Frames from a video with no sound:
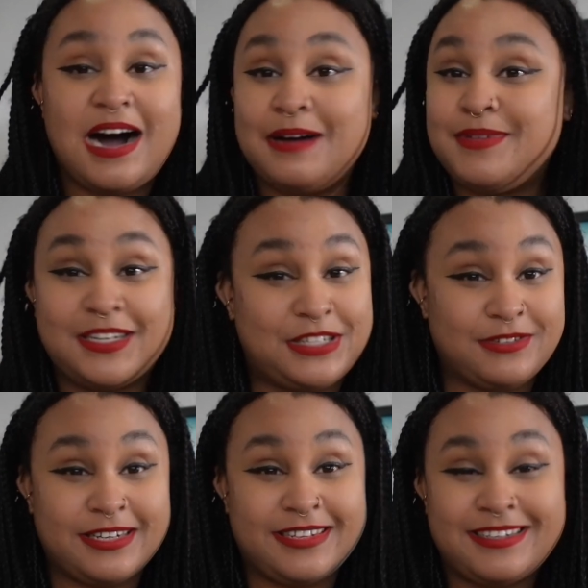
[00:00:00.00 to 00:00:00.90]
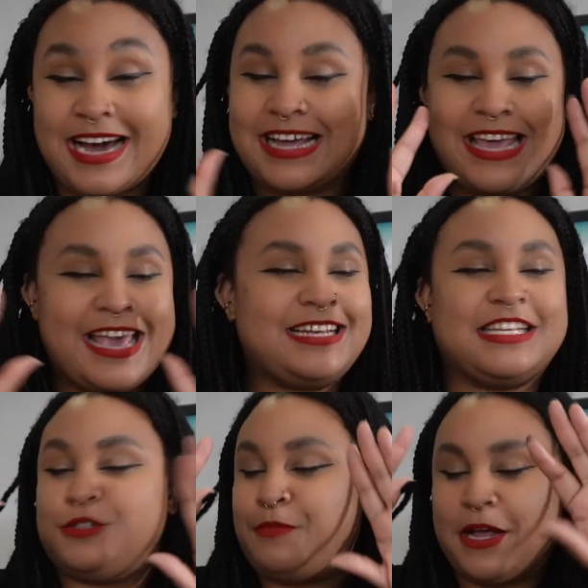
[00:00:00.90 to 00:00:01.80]
I'm not doing it. I can't.
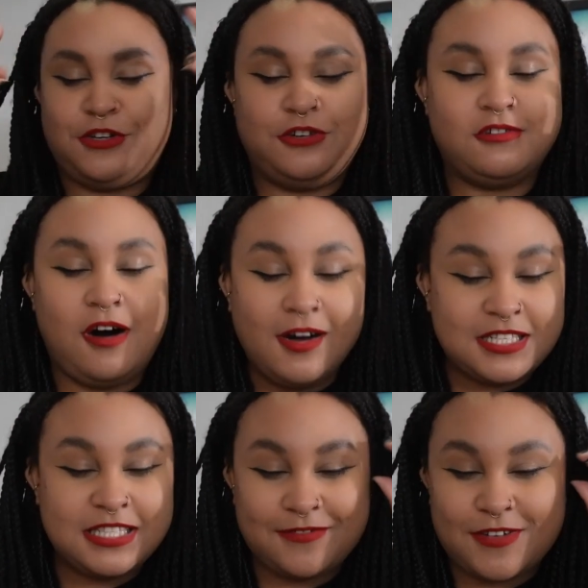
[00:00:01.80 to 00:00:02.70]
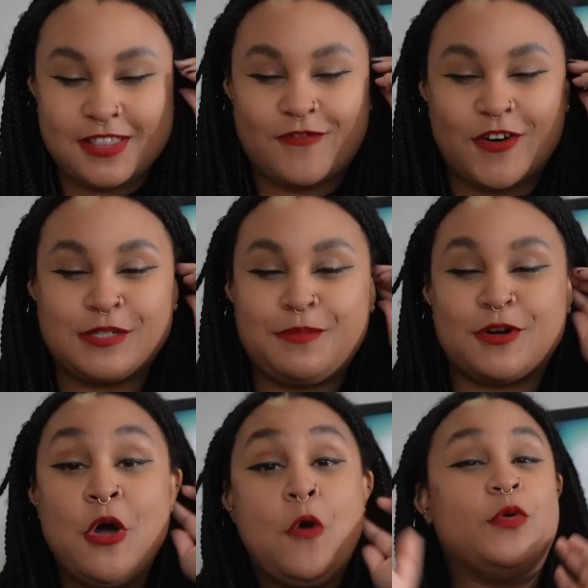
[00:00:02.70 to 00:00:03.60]
It's been too long since I've read the first
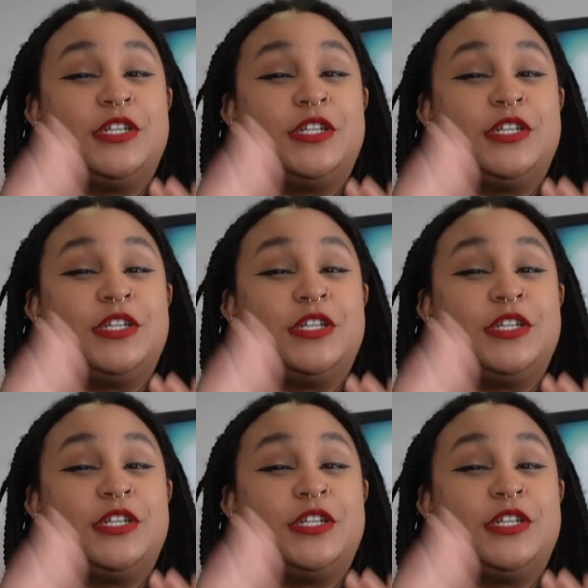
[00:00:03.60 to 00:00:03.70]
book,